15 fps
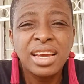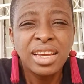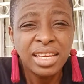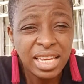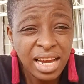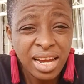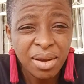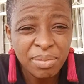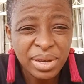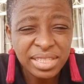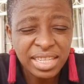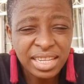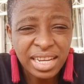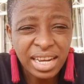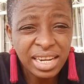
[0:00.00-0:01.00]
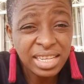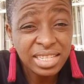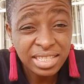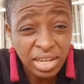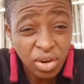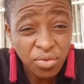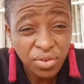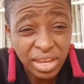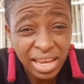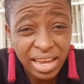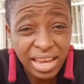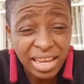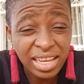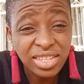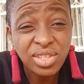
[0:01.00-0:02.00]
Yeah, basically
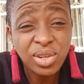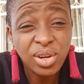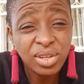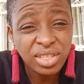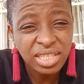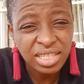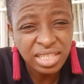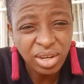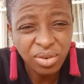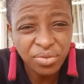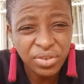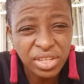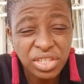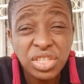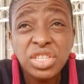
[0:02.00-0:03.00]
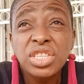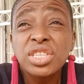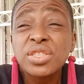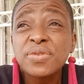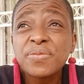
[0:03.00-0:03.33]
self-care is not selfish.